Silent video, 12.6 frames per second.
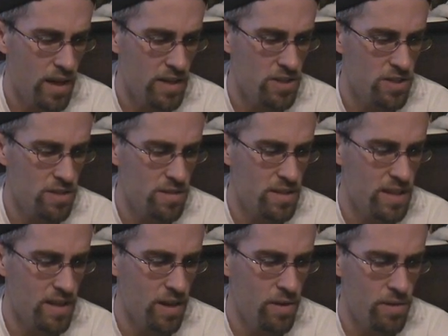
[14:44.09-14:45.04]
I sure
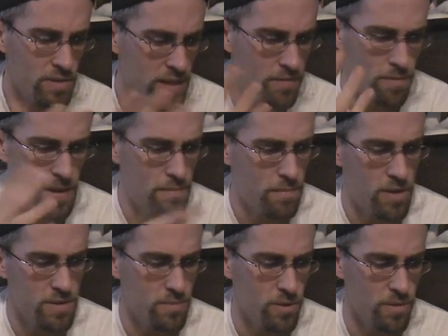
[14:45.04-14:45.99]
did. Oh, no, Denver beating
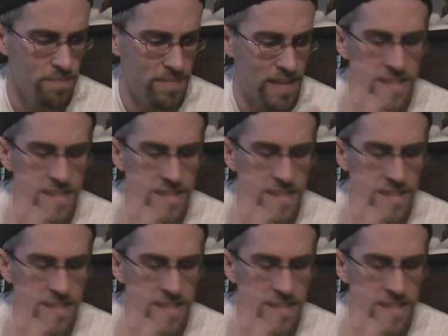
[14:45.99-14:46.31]
Baltimore.